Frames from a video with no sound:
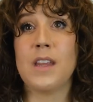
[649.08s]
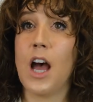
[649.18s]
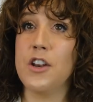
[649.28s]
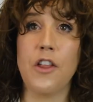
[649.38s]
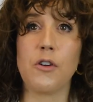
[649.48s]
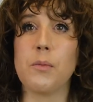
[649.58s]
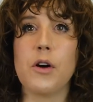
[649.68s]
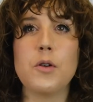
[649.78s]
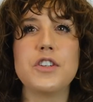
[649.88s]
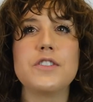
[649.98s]
Another
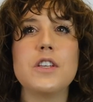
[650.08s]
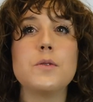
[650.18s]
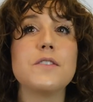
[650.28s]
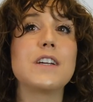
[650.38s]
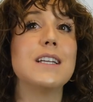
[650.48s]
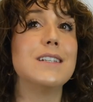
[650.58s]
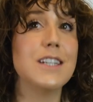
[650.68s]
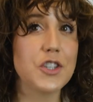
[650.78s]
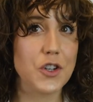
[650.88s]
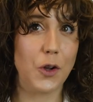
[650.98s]
approach is the use of a
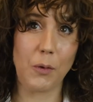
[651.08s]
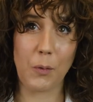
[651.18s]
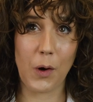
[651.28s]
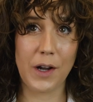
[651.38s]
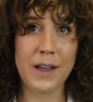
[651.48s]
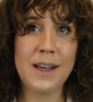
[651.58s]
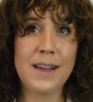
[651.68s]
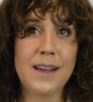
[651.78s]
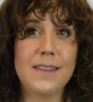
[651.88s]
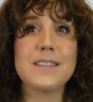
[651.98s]
conditional reward.
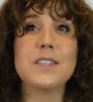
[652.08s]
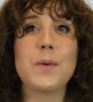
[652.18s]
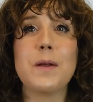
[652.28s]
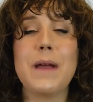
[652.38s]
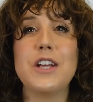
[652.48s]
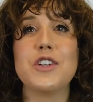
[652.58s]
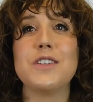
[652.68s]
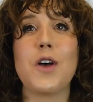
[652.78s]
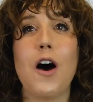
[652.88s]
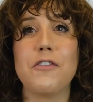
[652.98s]
This is when a patient
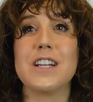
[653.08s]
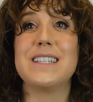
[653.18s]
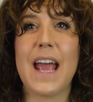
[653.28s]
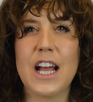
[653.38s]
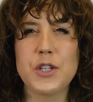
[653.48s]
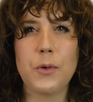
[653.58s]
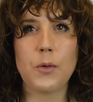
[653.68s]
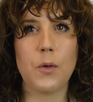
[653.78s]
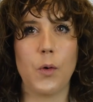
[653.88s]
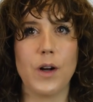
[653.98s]
is offered a
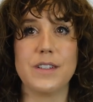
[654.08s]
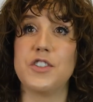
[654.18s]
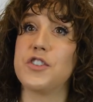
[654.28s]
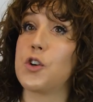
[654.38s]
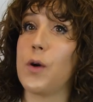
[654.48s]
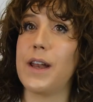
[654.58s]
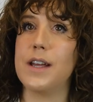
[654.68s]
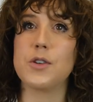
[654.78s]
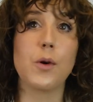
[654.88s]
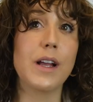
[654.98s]
tangible reward such as a
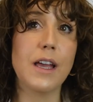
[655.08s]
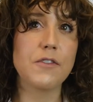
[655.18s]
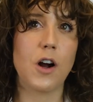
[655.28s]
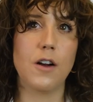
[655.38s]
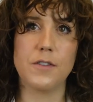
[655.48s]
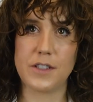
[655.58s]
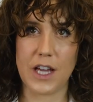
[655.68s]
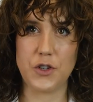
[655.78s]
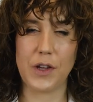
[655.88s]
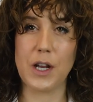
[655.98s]
credit or a gift card for
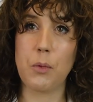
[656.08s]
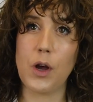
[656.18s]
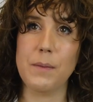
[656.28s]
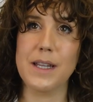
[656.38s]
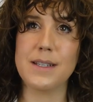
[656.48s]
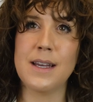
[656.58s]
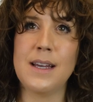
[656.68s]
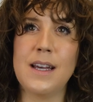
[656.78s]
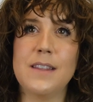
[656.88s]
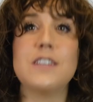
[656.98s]
scheduling an appointment.
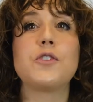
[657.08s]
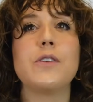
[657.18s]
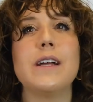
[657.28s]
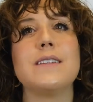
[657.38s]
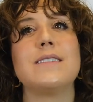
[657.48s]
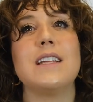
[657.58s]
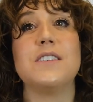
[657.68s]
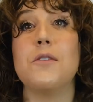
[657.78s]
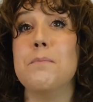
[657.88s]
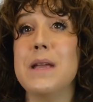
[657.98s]
This creates a
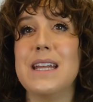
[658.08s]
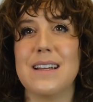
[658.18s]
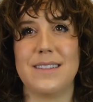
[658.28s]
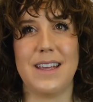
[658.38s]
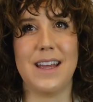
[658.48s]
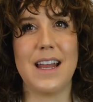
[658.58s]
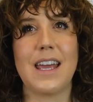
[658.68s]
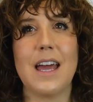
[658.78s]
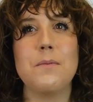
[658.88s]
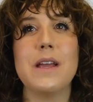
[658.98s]
sense of immediacy and
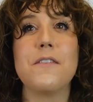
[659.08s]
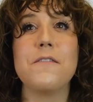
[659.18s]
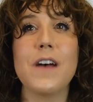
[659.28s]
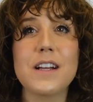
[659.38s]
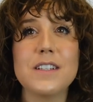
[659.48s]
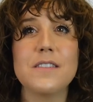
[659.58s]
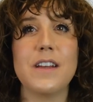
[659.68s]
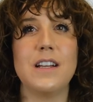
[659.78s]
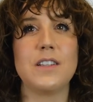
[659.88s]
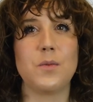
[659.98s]
can be effective
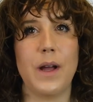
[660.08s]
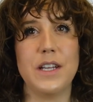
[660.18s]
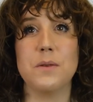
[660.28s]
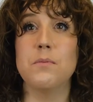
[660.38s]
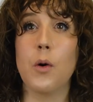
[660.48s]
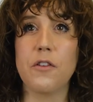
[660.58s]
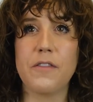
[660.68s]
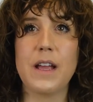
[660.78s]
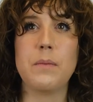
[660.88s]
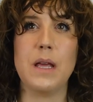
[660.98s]
in its way to
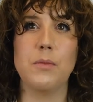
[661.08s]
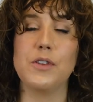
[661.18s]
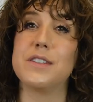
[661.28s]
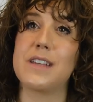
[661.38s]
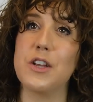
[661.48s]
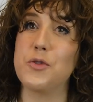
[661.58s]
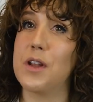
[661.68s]
motivate people to schedule an